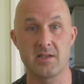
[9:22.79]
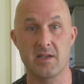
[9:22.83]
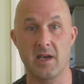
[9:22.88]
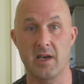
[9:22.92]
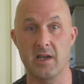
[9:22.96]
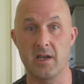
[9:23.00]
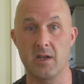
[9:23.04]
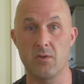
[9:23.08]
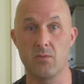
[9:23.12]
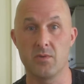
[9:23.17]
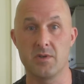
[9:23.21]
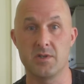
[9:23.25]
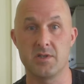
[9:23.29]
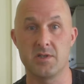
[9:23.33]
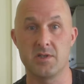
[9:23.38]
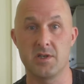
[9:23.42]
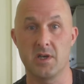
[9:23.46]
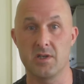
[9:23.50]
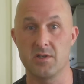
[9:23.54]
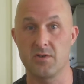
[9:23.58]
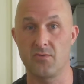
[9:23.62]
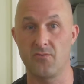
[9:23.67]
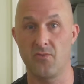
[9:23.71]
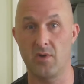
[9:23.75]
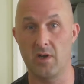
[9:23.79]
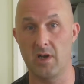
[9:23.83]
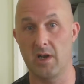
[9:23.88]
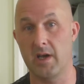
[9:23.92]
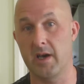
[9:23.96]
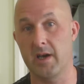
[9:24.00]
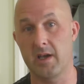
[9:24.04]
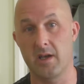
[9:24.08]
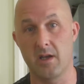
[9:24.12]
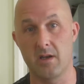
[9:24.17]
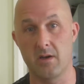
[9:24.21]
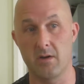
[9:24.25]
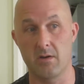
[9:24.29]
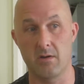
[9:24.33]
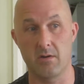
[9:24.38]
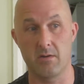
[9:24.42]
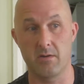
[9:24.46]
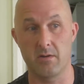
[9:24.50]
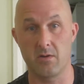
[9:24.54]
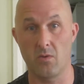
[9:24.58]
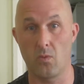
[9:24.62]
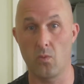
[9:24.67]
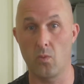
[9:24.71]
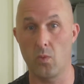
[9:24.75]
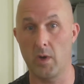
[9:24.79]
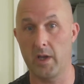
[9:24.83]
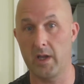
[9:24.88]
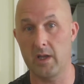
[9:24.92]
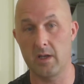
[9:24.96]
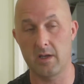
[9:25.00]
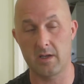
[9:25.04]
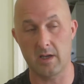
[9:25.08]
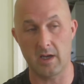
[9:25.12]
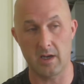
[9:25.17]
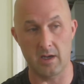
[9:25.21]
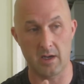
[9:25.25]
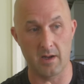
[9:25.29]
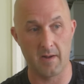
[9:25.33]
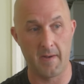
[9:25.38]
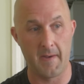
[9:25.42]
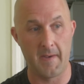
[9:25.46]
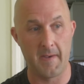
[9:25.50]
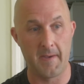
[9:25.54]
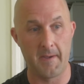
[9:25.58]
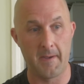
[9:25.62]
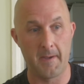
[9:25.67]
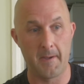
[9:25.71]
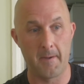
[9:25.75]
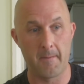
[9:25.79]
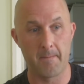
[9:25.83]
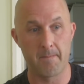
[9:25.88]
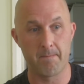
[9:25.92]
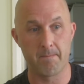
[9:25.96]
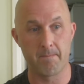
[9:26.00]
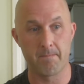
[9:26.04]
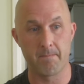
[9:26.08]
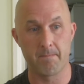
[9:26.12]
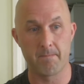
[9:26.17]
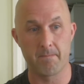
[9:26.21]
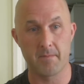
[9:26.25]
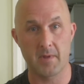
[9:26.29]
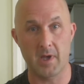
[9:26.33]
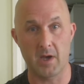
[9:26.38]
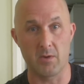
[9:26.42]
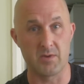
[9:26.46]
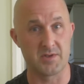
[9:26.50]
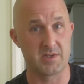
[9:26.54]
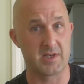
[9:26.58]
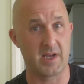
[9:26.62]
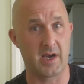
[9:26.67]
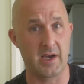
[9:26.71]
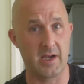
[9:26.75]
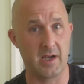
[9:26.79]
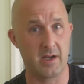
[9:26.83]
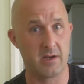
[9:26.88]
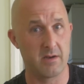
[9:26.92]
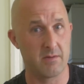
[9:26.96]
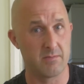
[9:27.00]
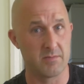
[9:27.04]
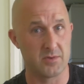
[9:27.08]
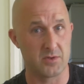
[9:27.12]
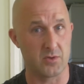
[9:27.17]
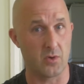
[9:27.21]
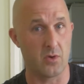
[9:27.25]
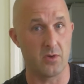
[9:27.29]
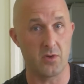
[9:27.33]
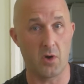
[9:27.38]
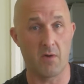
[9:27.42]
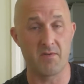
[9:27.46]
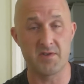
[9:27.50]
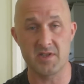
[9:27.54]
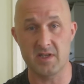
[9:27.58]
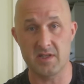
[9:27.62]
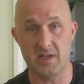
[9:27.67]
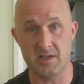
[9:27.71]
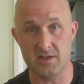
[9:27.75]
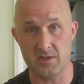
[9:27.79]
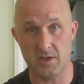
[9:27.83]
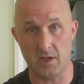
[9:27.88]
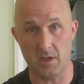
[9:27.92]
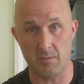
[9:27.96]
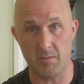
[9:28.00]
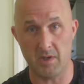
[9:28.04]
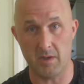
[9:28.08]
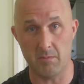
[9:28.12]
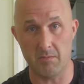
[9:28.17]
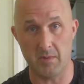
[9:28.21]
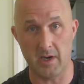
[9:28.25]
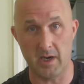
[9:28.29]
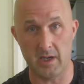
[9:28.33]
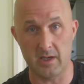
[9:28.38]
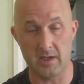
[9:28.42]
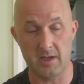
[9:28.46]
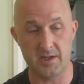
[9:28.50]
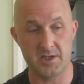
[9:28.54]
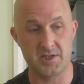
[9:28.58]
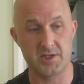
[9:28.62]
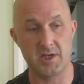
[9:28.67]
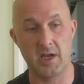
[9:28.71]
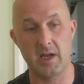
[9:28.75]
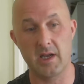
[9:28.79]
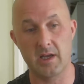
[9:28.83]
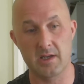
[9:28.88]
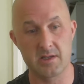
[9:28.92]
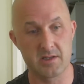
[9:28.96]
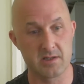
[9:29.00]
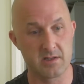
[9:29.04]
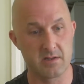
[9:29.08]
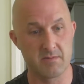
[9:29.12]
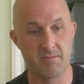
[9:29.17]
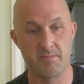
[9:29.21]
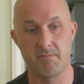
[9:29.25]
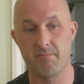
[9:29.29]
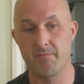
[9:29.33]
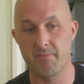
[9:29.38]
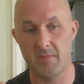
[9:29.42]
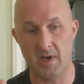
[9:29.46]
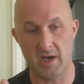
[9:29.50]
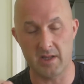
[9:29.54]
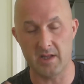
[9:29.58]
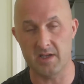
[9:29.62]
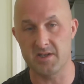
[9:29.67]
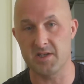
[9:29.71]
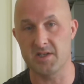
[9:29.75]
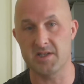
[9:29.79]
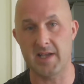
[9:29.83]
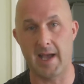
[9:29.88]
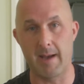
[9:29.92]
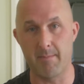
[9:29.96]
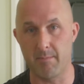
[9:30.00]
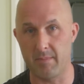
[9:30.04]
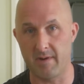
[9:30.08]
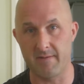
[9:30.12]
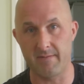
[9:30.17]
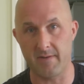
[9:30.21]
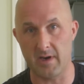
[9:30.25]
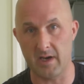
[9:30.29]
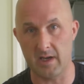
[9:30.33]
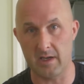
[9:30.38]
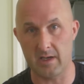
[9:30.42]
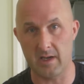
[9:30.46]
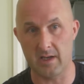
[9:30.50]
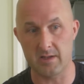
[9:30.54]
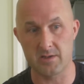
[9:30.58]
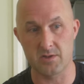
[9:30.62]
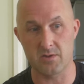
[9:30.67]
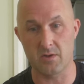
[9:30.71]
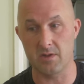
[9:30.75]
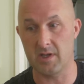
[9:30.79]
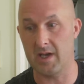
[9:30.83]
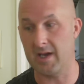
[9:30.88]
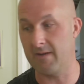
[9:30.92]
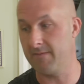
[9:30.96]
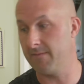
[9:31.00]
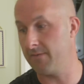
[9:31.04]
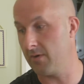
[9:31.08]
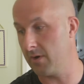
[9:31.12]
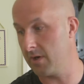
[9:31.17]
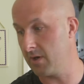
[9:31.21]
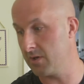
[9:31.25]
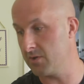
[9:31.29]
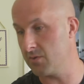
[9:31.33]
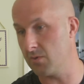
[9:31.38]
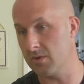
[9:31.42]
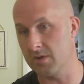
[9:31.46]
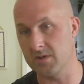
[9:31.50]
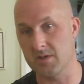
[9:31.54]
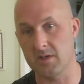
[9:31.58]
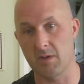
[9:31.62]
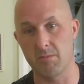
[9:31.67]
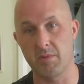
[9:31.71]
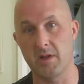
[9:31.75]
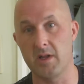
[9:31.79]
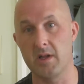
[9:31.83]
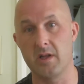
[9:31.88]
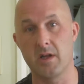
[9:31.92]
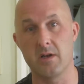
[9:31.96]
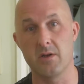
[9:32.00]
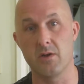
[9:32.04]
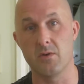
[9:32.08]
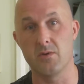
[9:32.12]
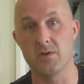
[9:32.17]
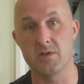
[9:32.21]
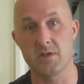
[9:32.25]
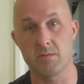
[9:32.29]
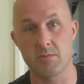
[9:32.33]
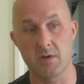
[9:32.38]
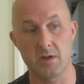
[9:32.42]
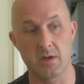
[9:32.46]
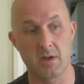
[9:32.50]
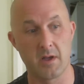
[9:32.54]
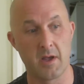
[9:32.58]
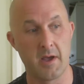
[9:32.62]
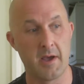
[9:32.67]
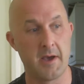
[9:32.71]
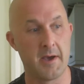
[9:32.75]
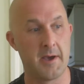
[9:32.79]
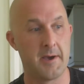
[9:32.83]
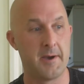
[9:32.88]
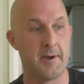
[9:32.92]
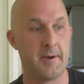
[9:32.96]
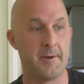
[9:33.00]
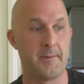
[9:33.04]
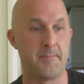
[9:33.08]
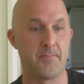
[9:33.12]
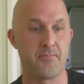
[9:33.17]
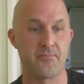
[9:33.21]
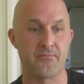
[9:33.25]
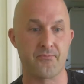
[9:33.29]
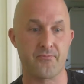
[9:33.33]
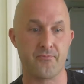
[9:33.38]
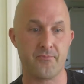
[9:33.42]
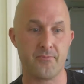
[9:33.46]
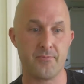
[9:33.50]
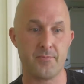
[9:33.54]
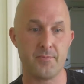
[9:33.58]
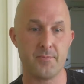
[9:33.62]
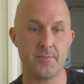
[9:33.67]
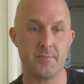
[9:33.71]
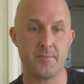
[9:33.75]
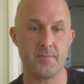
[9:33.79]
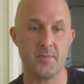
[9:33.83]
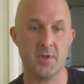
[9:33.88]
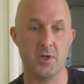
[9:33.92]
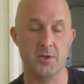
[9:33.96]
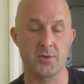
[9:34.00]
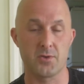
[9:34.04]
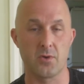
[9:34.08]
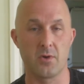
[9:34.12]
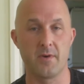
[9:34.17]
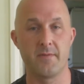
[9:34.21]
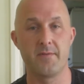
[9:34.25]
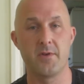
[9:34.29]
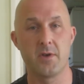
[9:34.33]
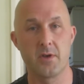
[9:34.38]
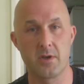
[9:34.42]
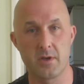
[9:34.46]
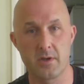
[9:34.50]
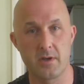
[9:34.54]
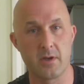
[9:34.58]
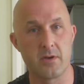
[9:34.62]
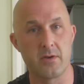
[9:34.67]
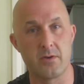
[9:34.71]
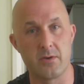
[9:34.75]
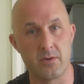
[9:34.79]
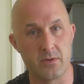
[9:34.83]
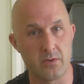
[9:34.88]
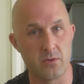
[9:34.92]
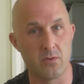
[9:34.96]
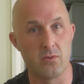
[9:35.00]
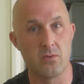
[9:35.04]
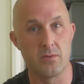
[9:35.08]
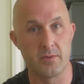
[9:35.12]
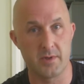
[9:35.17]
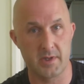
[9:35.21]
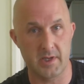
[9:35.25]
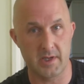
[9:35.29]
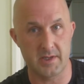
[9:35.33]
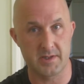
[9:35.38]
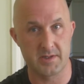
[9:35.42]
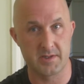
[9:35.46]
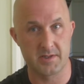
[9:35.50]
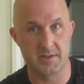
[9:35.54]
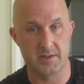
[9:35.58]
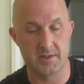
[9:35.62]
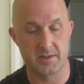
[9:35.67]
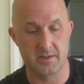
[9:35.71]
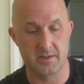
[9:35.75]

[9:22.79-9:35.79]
and it was just relying on the weight. And I was tired, so obviously there's going to be minor shakes, and it just amplified it. So that footage was completely unusable. So if you're going to do this,